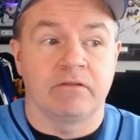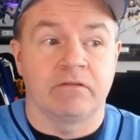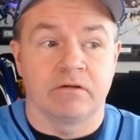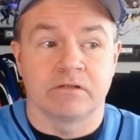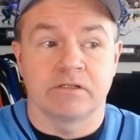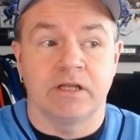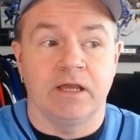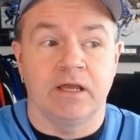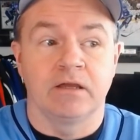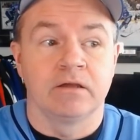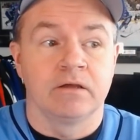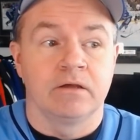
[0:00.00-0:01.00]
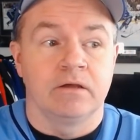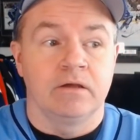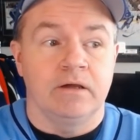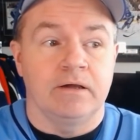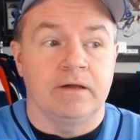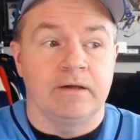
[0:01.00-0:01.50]
Thursday,
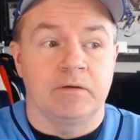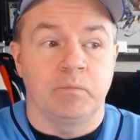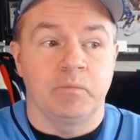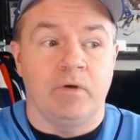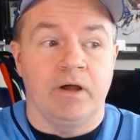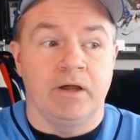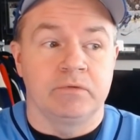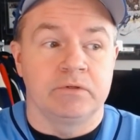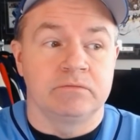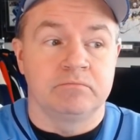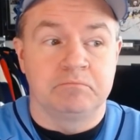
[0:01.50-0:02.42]
I would